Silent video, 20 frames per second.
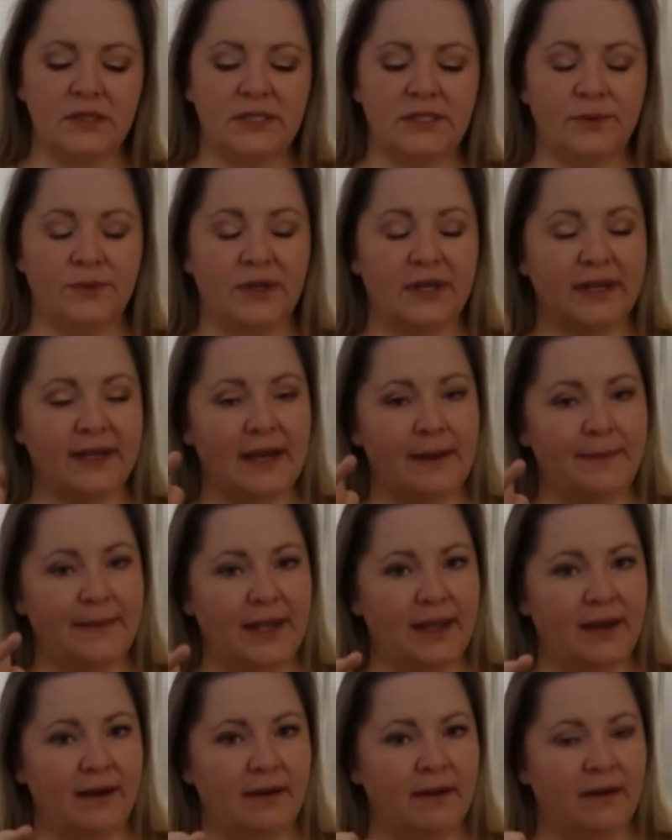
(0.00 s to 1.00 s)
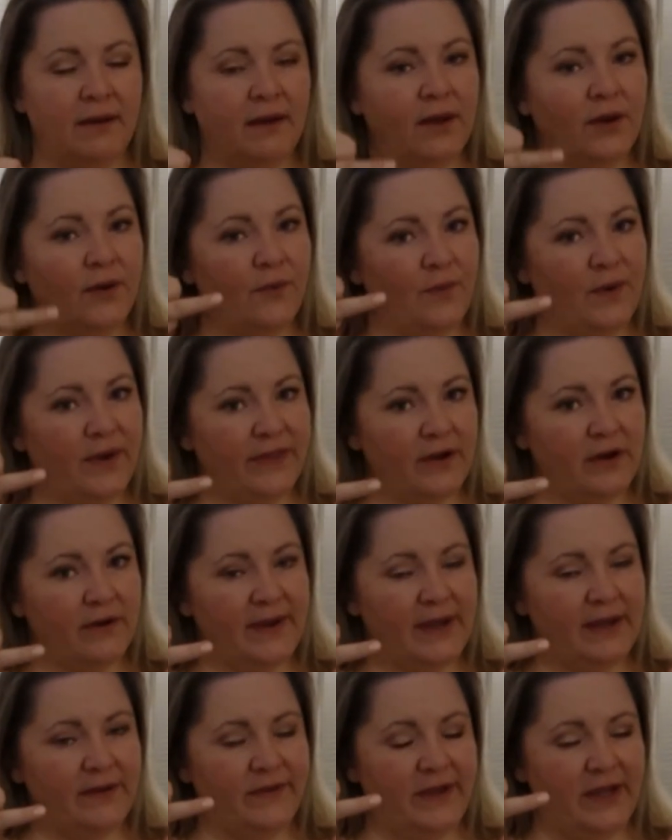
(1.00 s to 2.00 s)
So we're going to come in with our
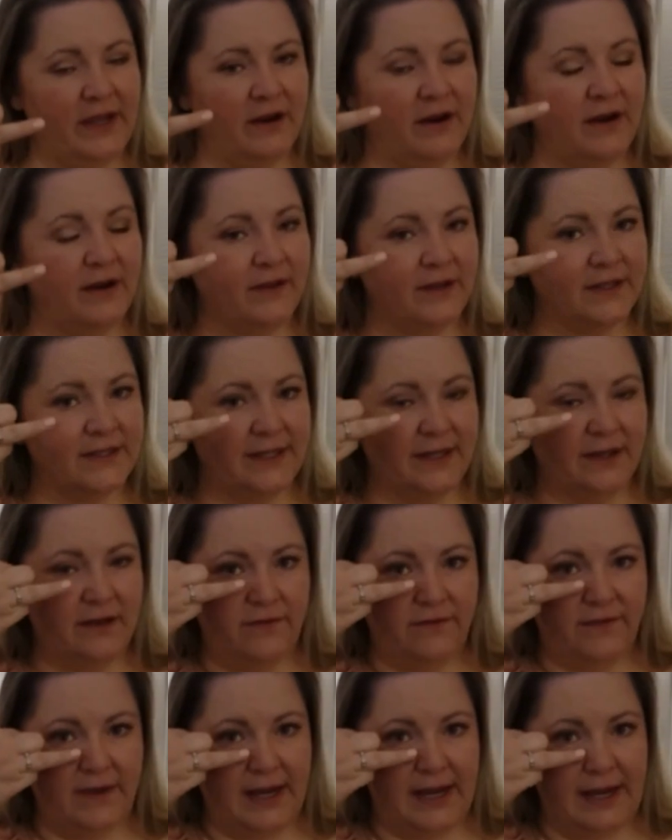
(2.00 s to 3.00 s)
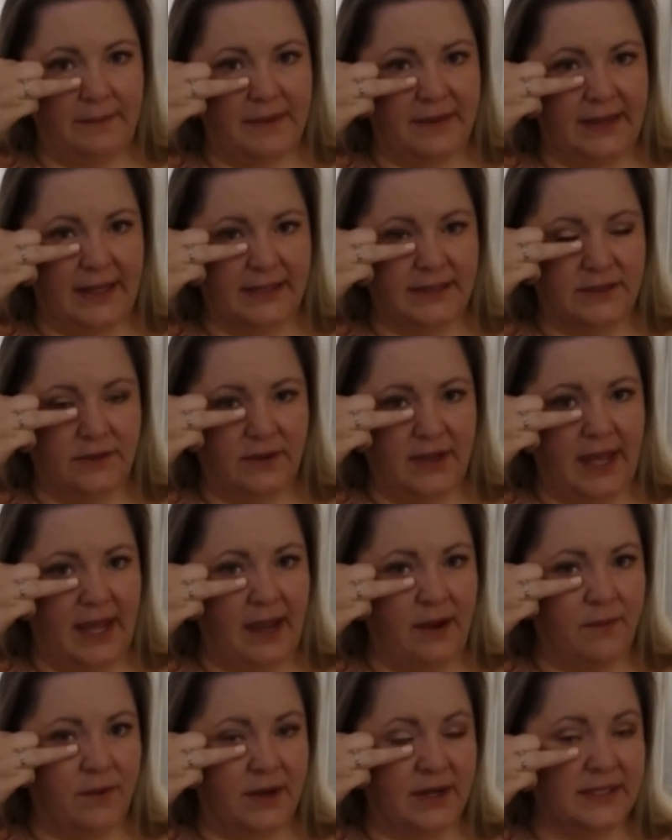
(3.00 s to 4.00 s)
ring finger. It looks a little funny, but that's
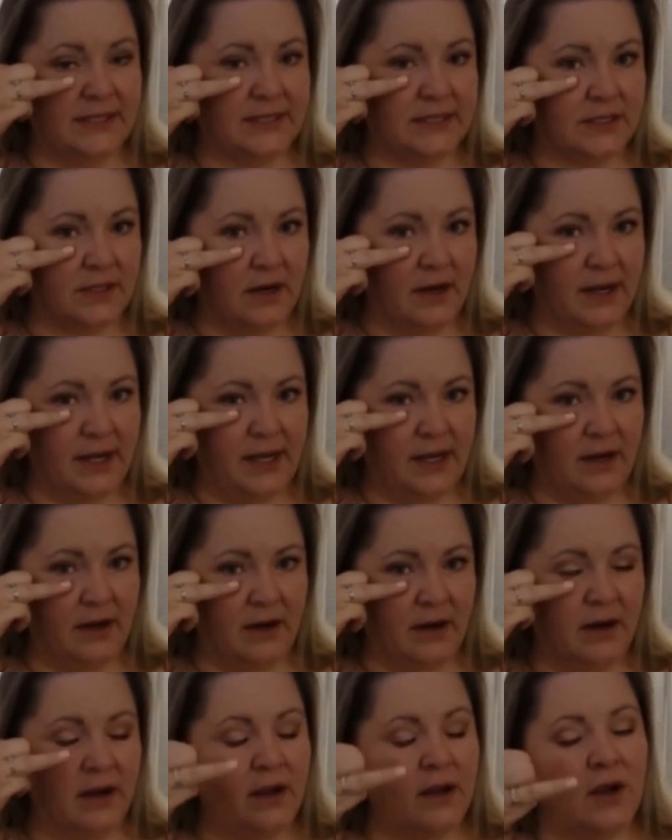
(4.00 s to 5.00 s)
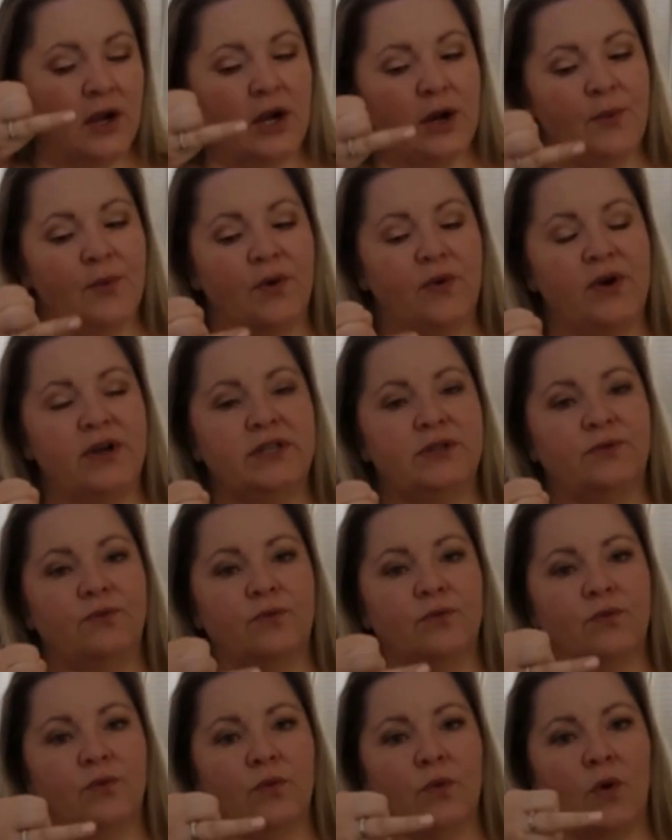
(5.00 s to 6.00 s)
okay. We're going to start here and we're going
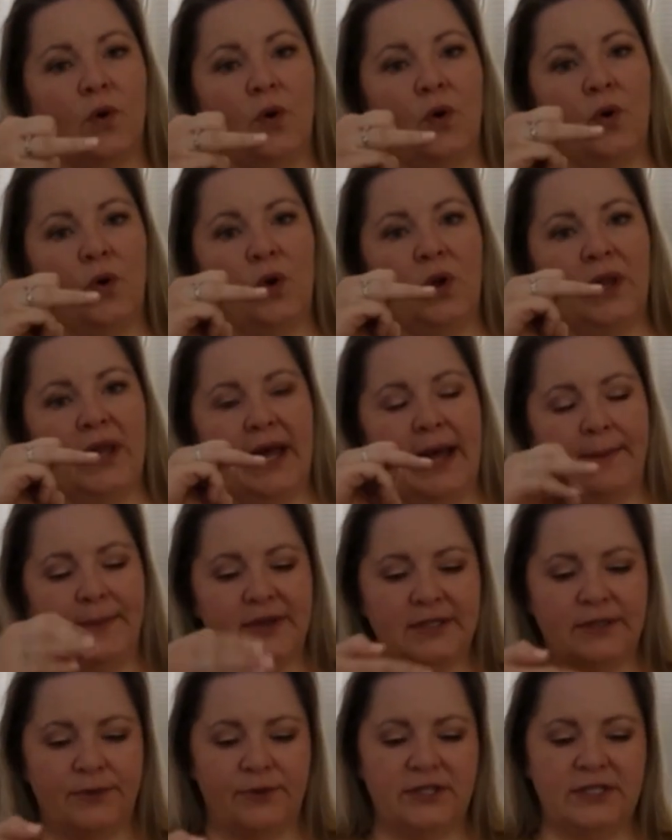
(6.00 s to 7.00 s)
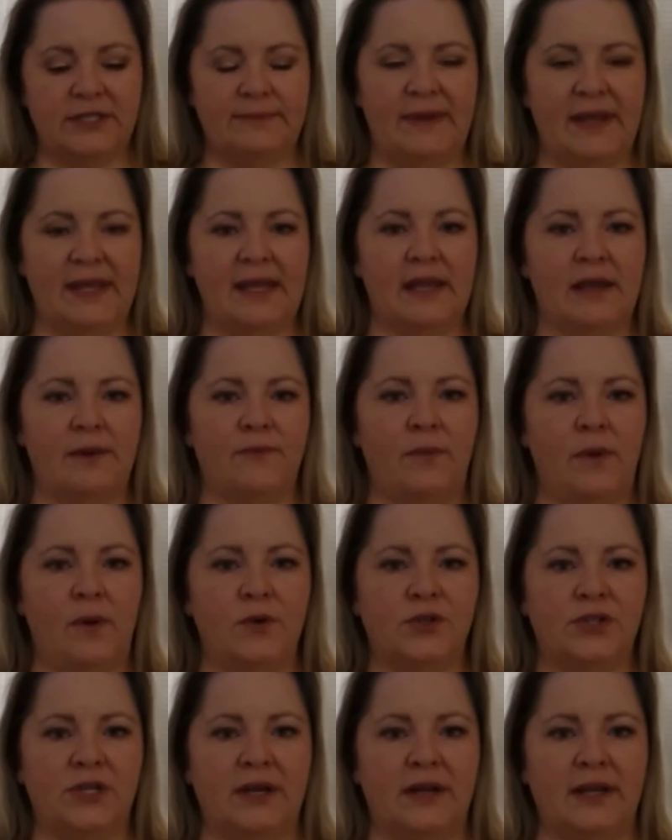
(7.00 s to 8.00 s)
to roll up. So we're just making a
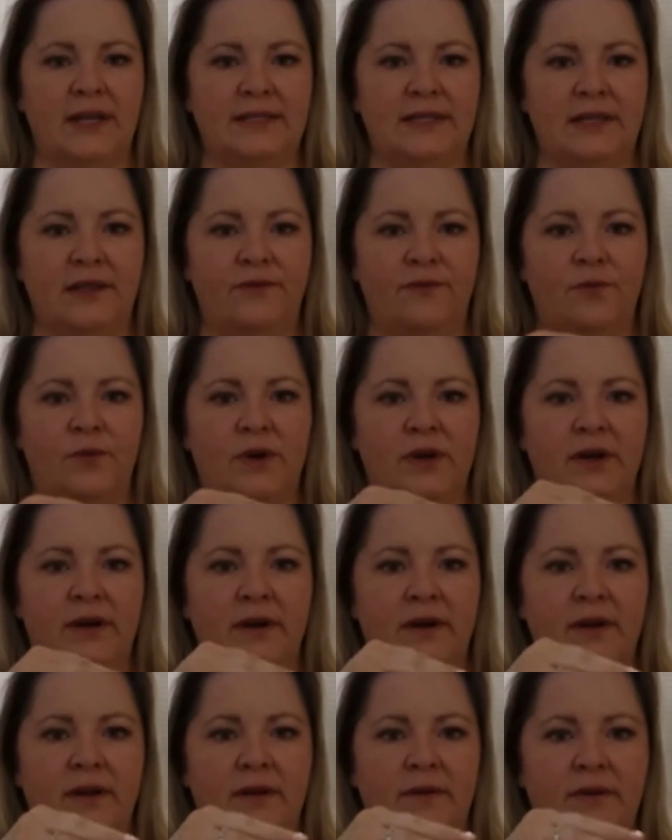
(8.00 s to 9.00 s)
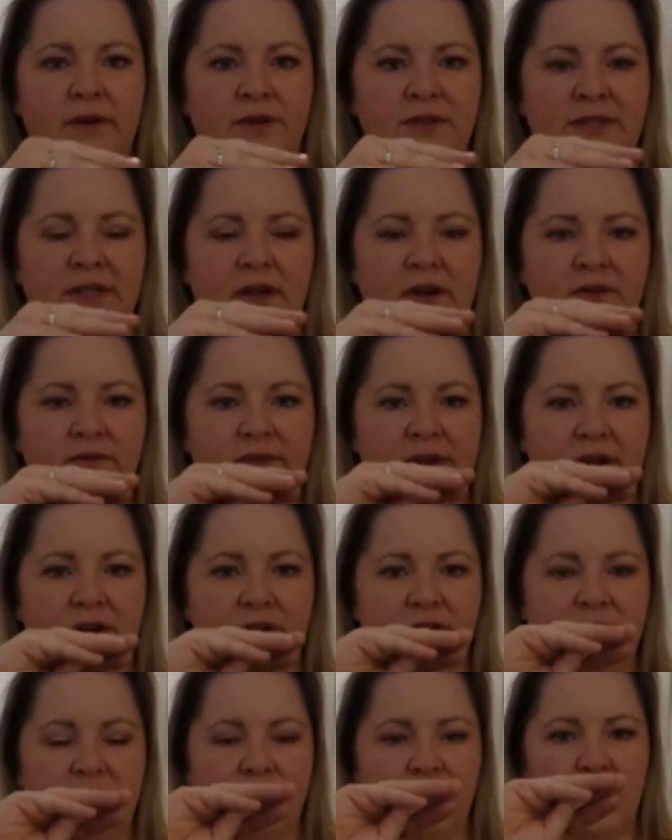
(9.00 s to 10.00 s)
motion as if we're using our
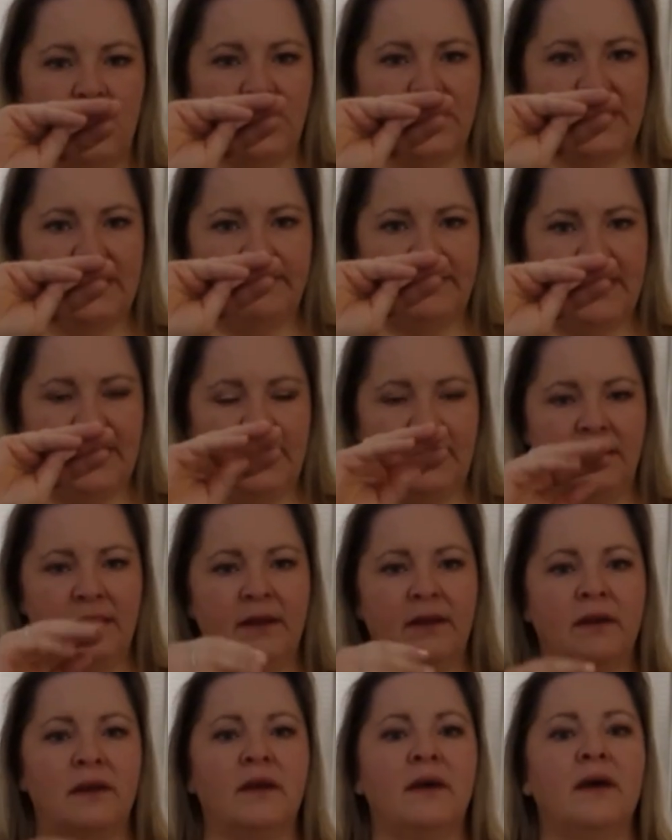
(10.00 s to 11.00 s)
finger as a rolling pin,